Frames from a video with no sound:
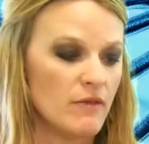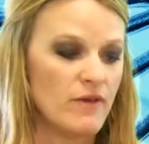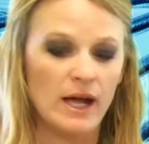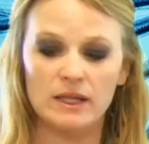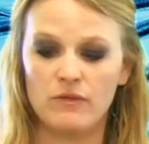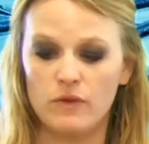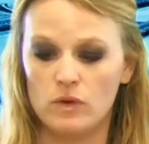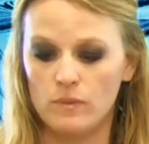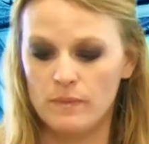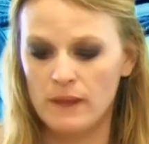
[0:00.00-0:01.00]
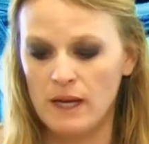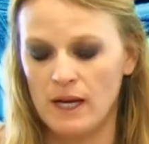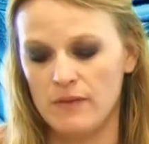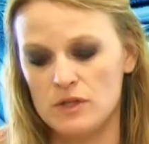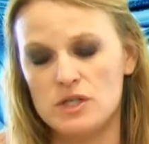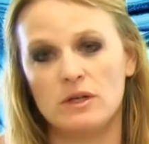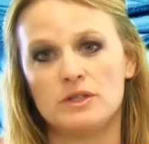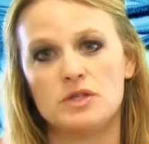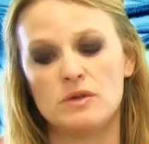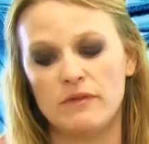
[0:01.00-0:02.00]
valley fold, and there's on
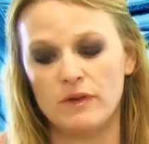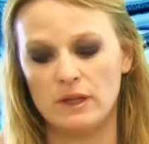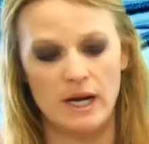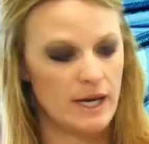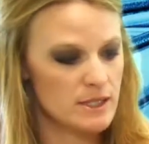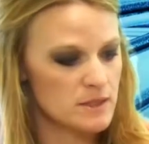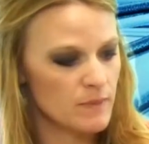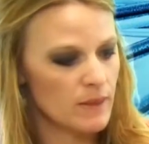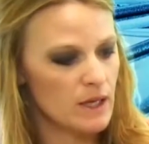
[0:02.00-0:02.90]
two different lines.